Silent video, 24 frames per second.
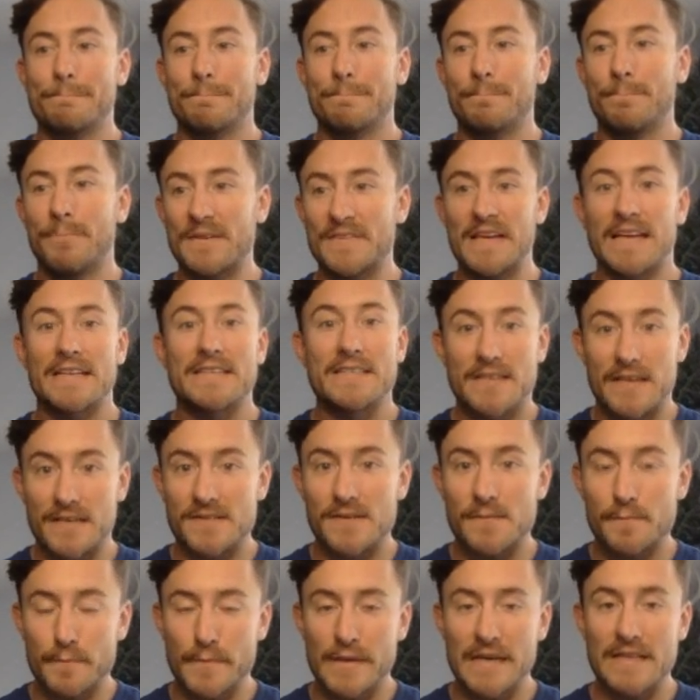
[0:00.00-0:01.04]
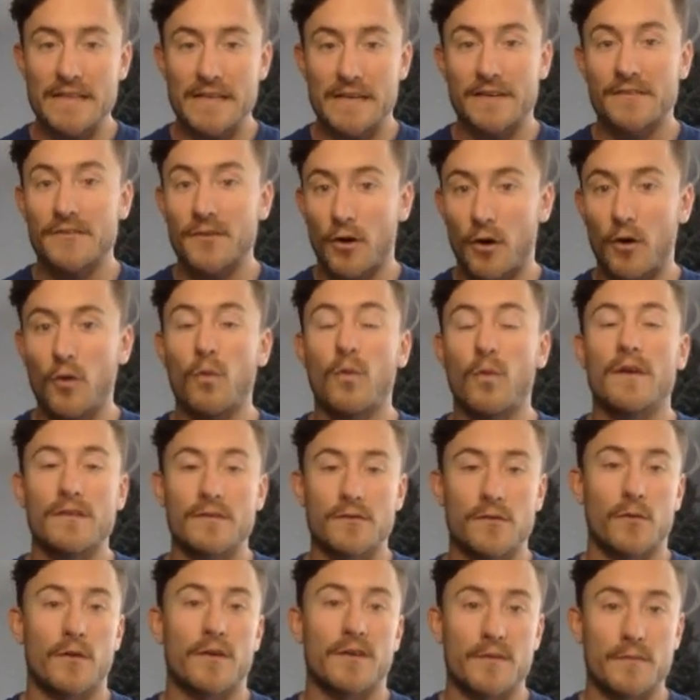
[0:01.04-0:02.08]
but that doesn't mean that it's always
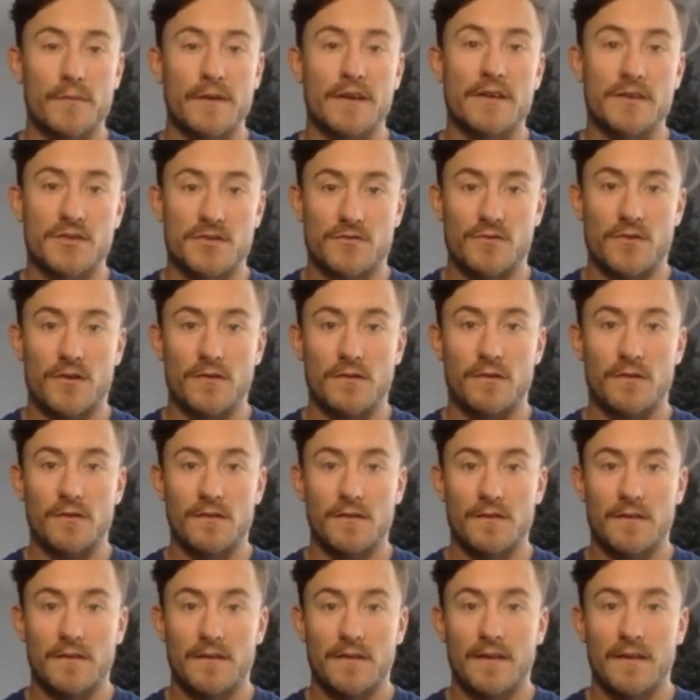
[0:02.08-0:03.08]
going to be a struggle.